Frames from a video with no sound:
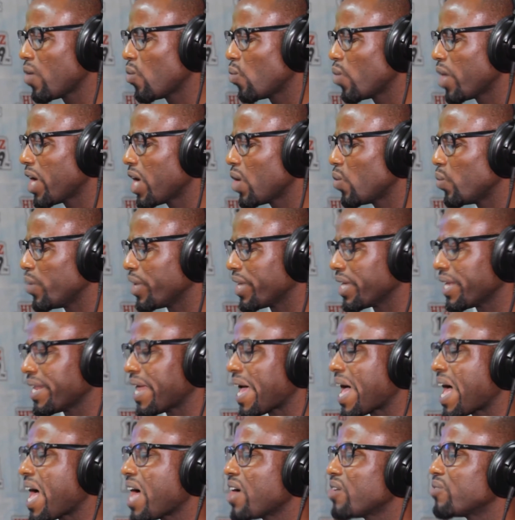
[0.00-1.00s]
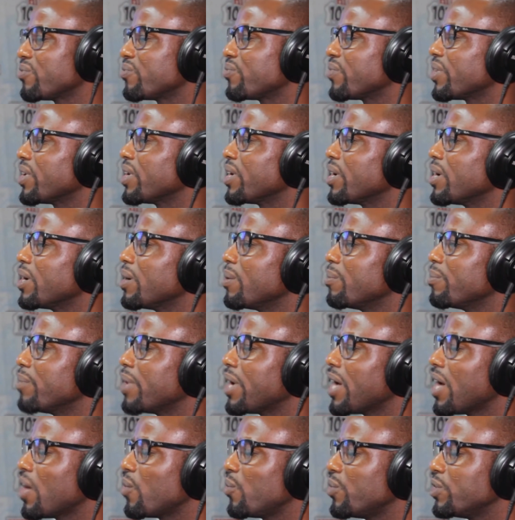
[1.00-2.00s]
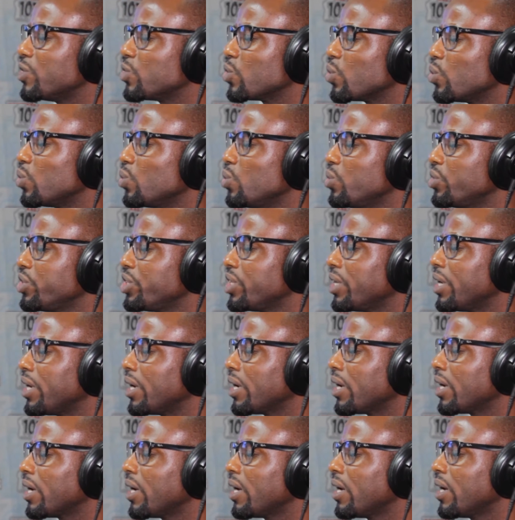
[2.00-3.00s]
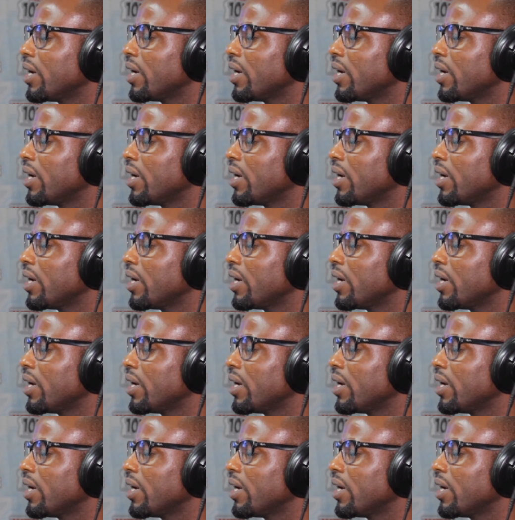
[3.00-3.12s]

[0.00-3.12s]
where we can have a resolution